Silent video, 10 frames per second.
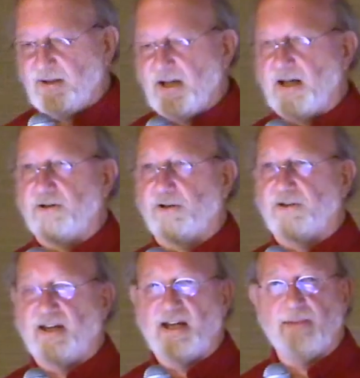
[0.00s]
Under
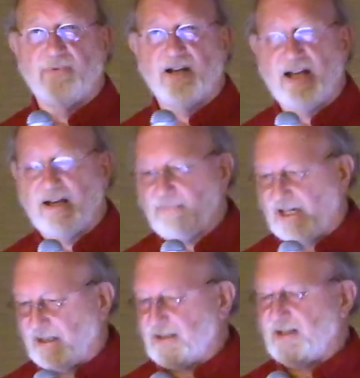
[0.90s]
the
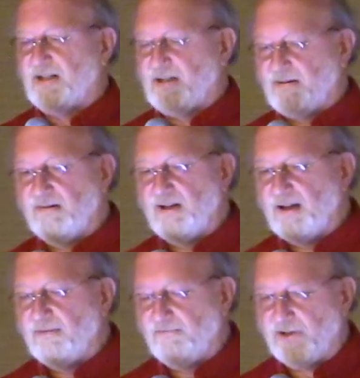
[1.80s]
Abrahamic
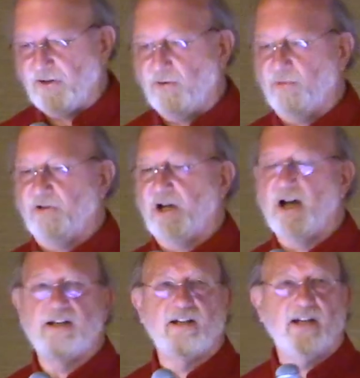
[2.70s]
view,
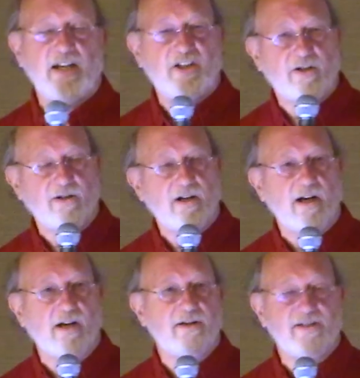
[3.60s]
God and nature
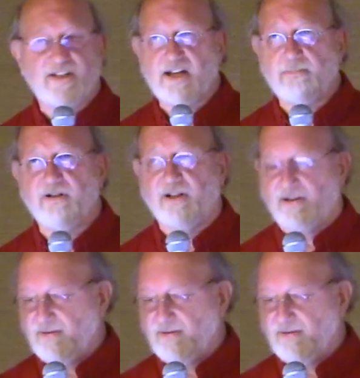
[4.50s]
are separate.